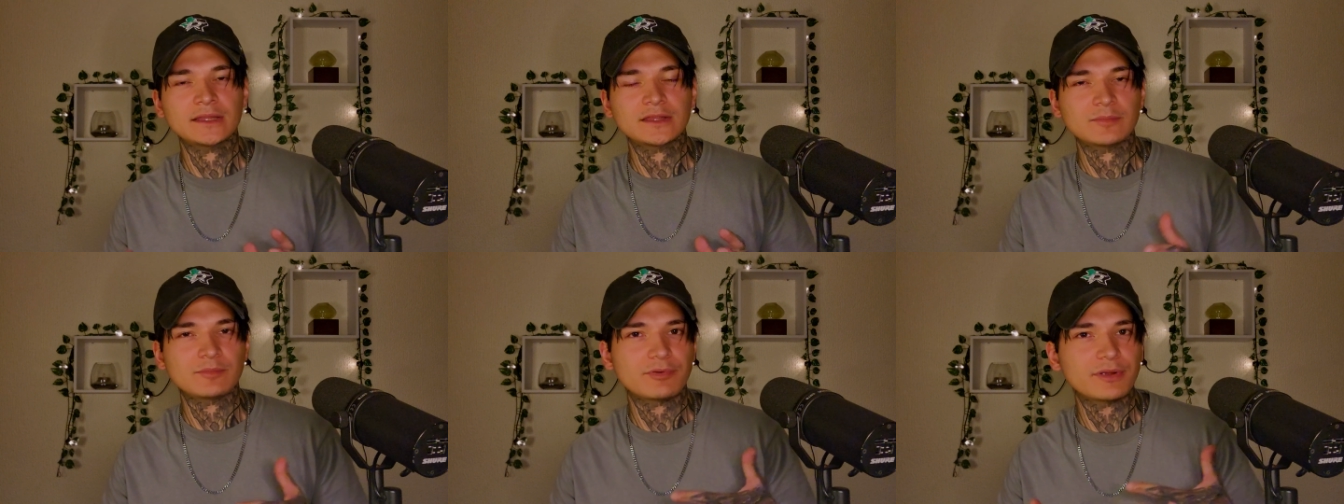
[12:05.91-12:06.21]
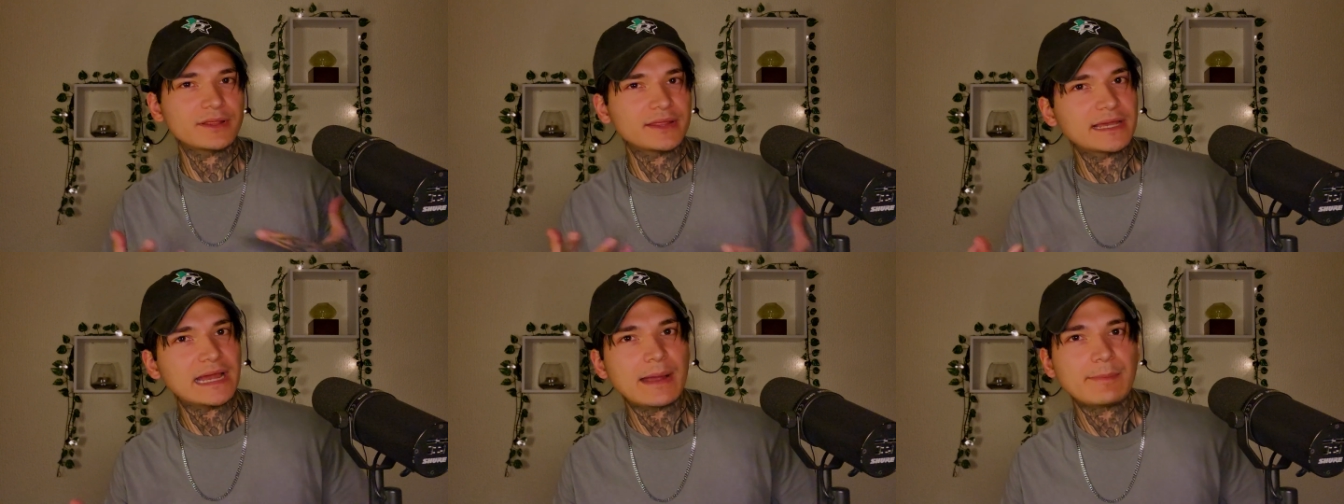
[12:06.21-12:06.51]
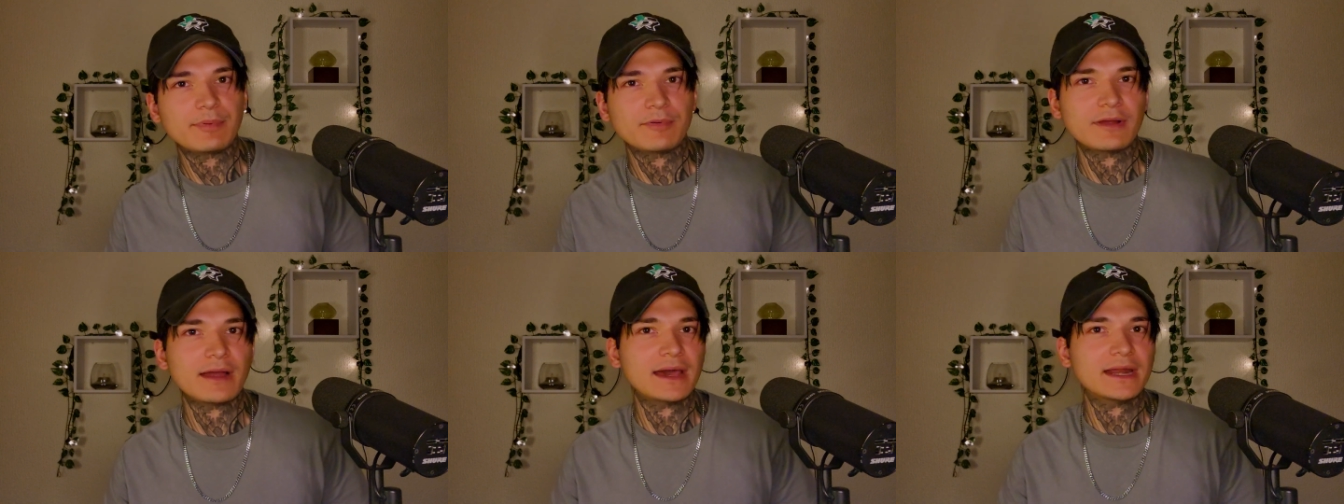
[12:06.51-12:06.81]
the breathing
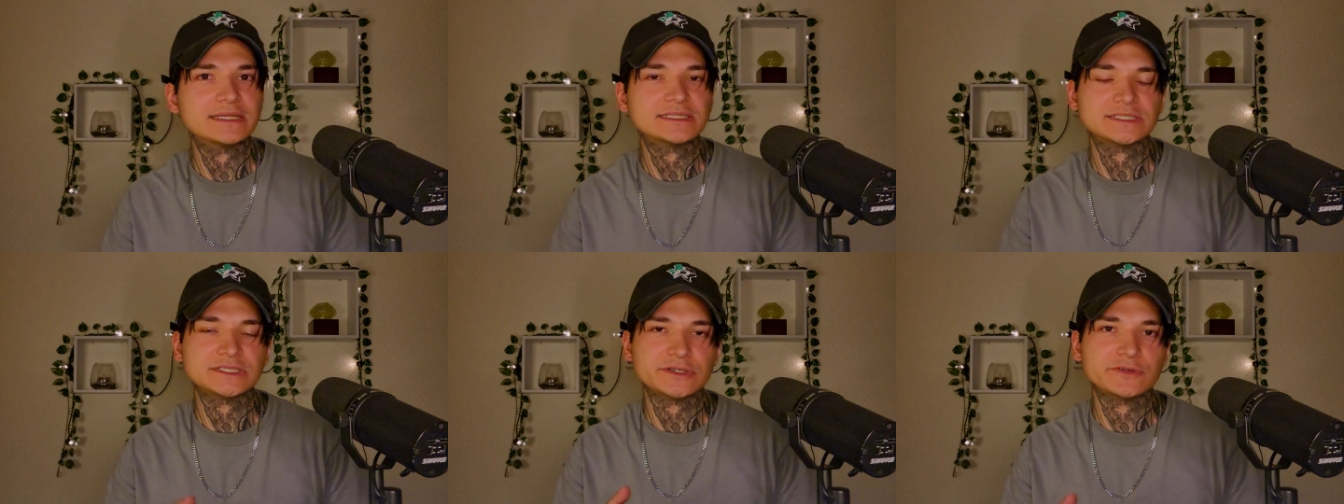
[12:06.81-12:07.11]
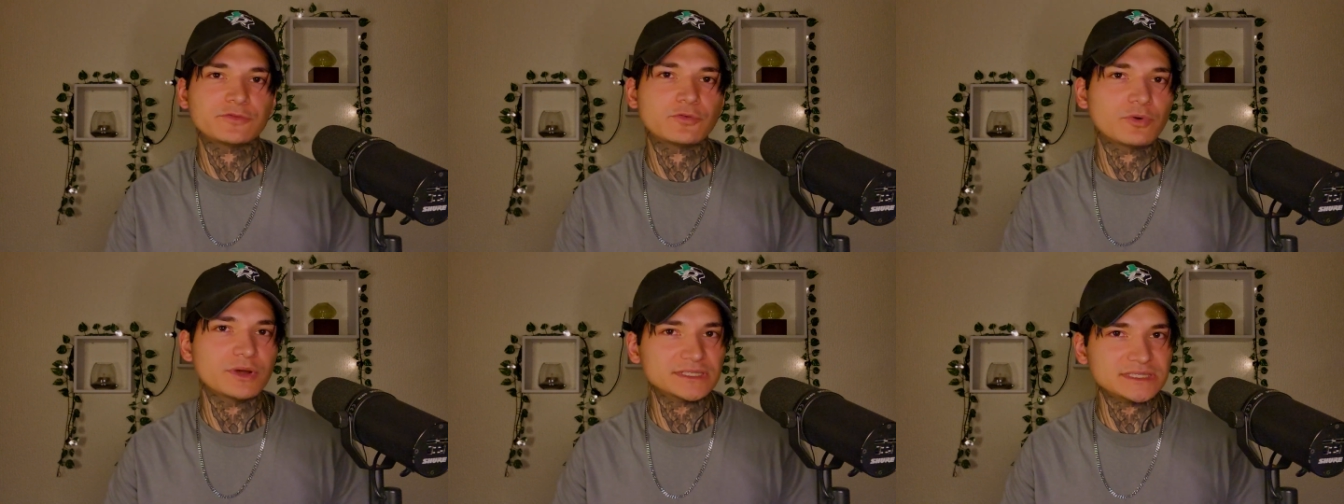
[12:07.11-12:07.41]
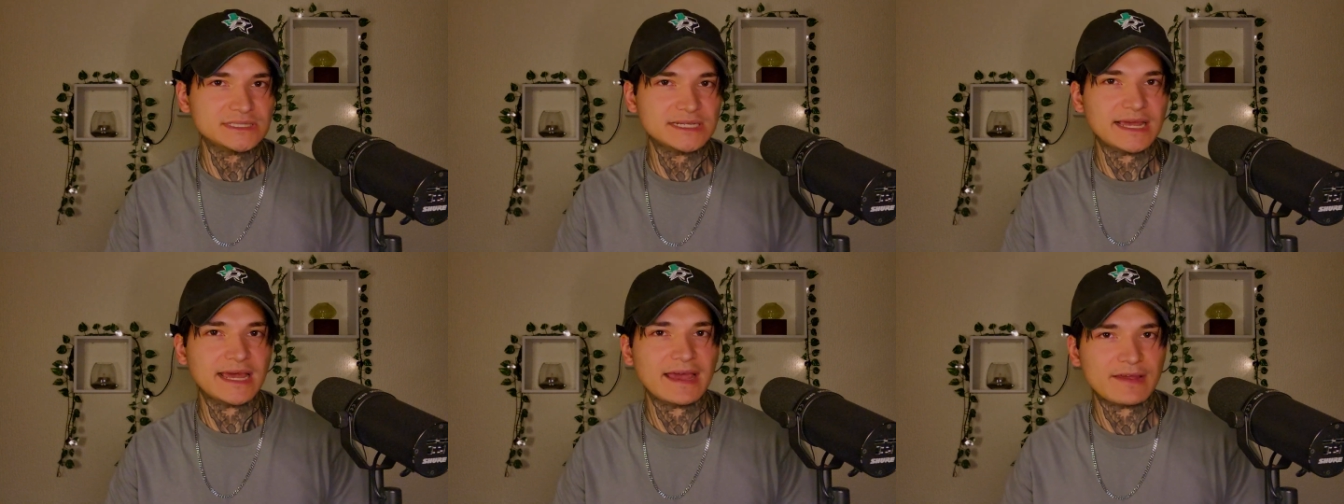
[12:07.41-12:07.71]
apparatus in your
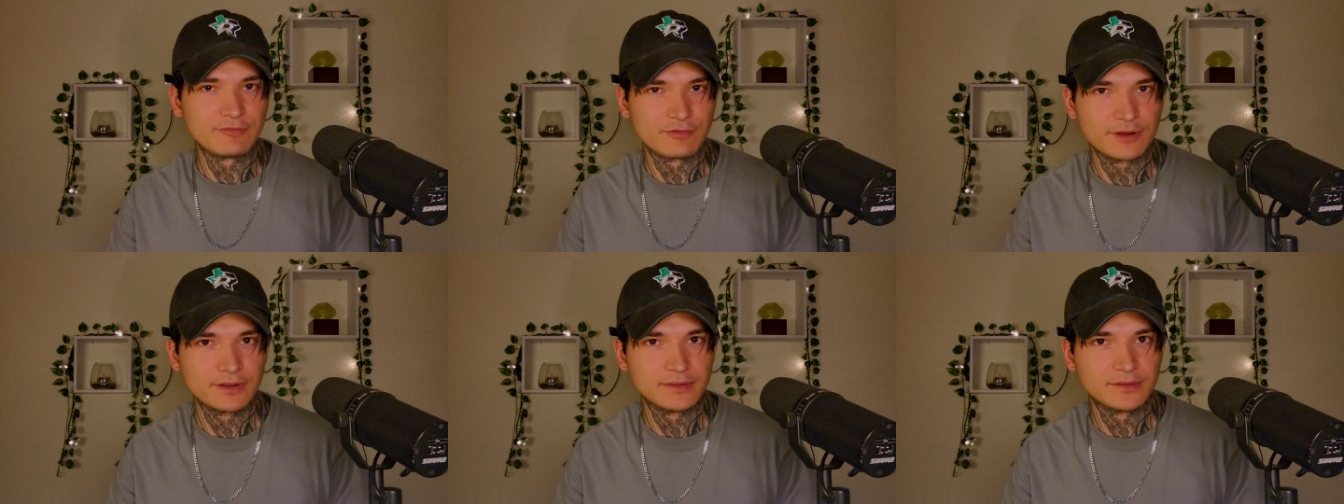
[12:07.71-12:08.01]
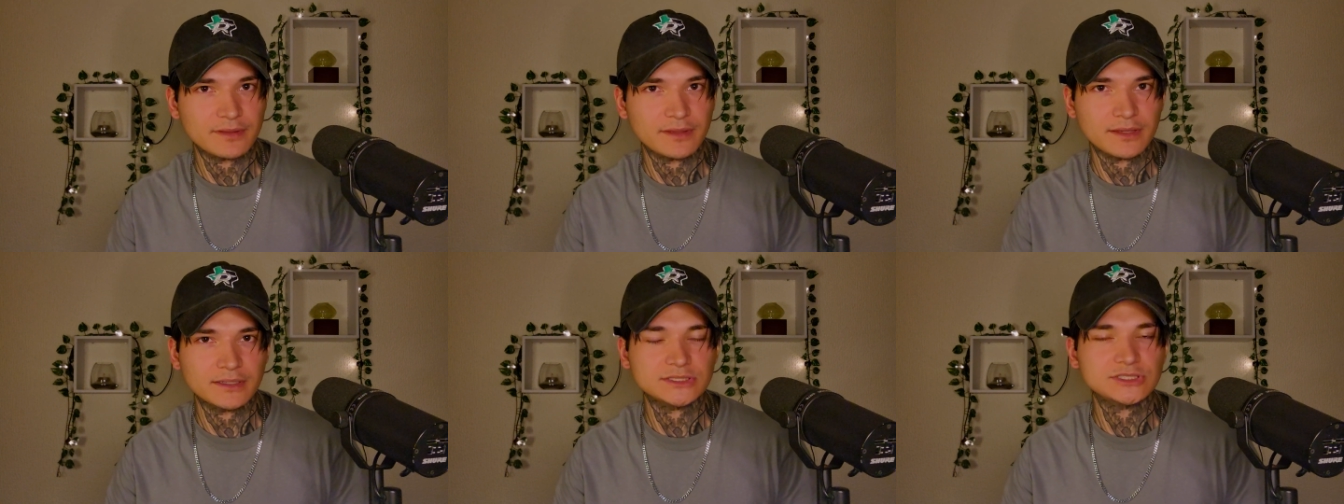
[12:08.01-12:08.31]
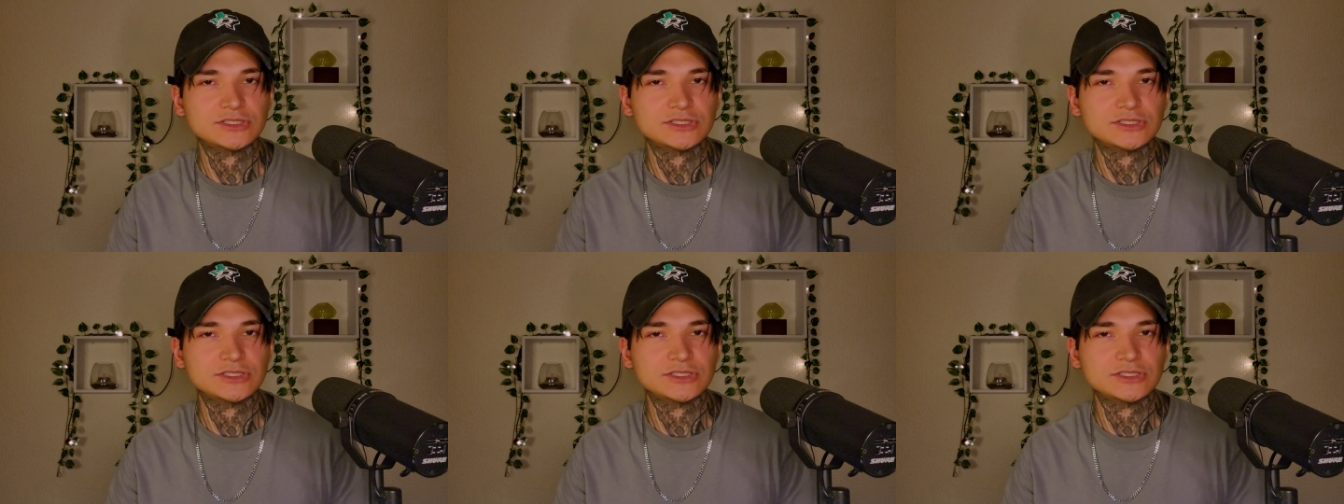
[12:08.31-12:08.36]
voice and everything.